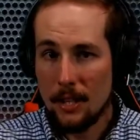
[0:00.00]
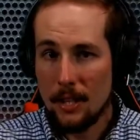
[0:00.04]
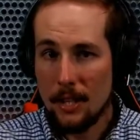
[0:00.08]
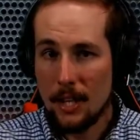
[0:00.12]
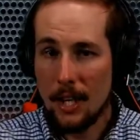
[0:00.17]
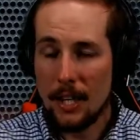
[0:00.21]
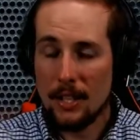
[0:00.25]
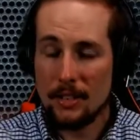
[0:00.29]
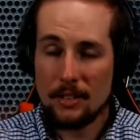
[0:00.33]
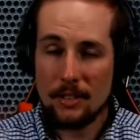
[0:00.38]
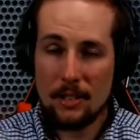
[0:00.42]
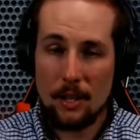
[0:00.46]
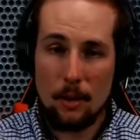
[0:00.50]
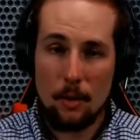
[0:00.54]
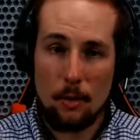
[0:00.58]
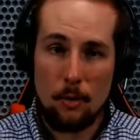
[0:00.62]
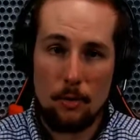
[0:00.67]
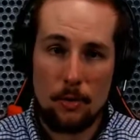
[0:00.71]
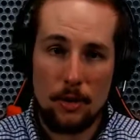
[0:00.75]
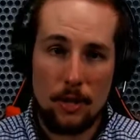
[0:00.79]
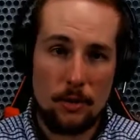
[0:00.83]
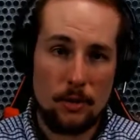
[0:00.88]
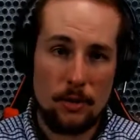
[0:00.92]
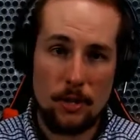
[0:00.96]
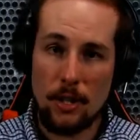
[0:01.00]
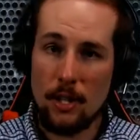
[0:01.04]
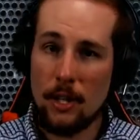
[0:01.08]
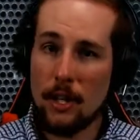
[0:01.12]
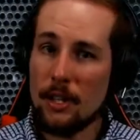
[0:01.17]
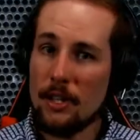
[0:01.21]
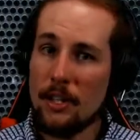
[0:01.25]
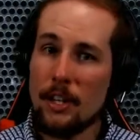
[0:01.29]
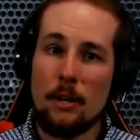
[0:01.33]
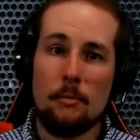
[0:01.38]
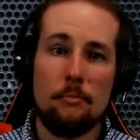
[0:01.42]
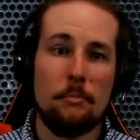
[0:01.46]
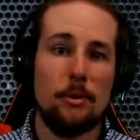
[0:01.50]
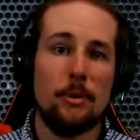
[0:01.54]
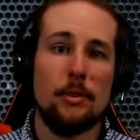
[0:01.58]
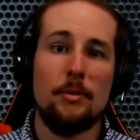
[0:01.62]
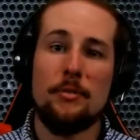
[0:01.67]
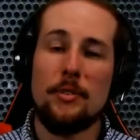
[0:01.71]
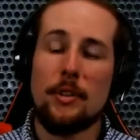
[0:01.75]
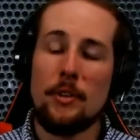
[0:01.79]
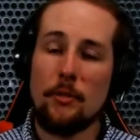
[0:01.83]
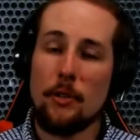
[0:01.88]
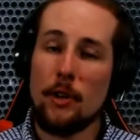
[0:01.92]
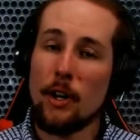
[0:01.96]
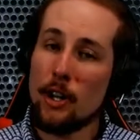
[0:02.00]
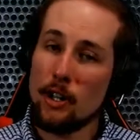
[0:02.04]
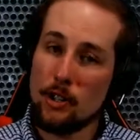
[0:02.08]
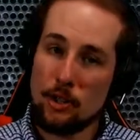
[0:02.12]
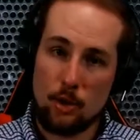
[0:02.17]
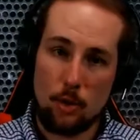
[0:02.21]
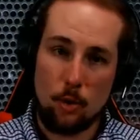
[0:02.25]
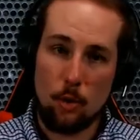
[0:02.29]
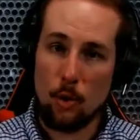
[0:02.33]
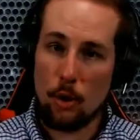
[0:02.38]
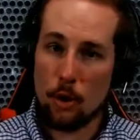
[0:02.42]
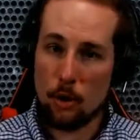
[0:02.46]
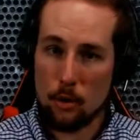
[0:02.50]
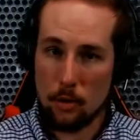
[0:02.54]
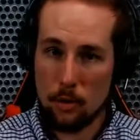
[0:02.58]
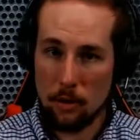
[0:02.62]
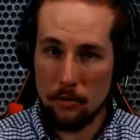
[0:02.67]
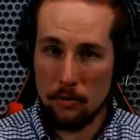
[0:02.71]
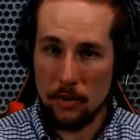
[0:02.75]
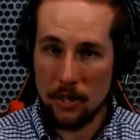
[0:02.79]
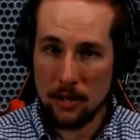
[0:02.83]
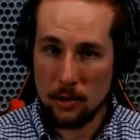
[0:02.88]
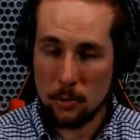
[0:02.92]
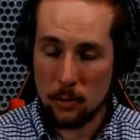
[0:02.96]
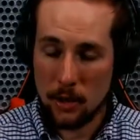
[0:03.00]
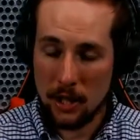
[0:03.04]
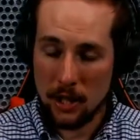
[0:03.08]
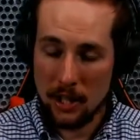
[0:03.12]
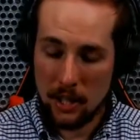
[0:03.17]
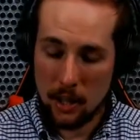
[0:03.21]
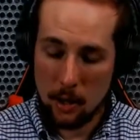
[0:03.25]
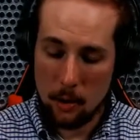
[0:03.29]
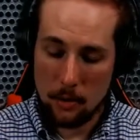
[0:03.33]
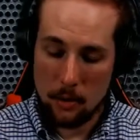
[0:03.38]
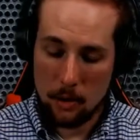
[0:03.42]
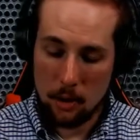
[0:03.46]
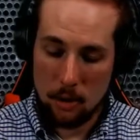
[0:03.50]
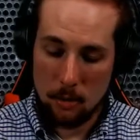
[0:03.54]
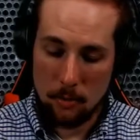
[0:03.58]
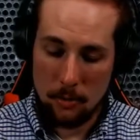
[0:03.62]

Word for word: And so there's a, a, number of different historical events we could go to,